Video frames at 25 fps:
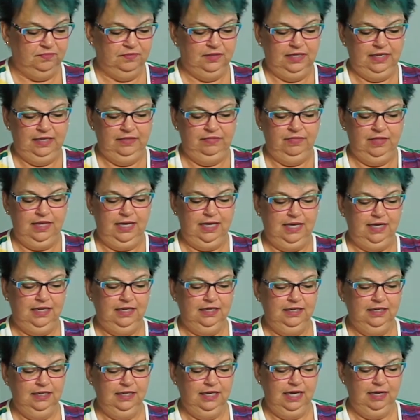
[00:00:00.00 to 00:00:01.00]
And
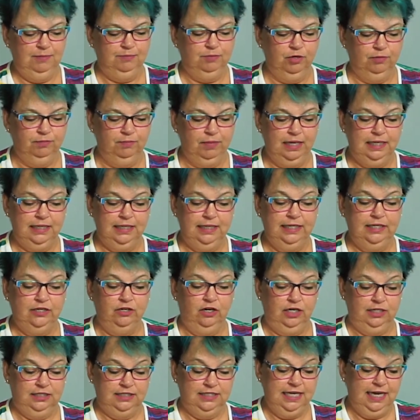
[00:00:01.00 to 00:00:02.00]
then I put my lid
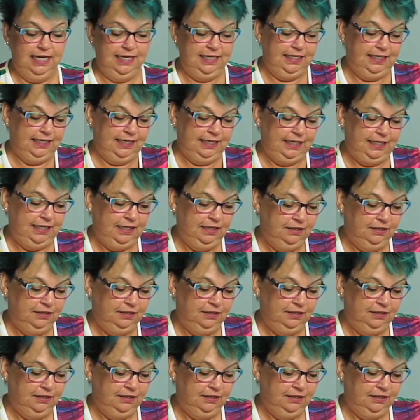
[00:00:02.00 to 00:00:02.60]
on tightly.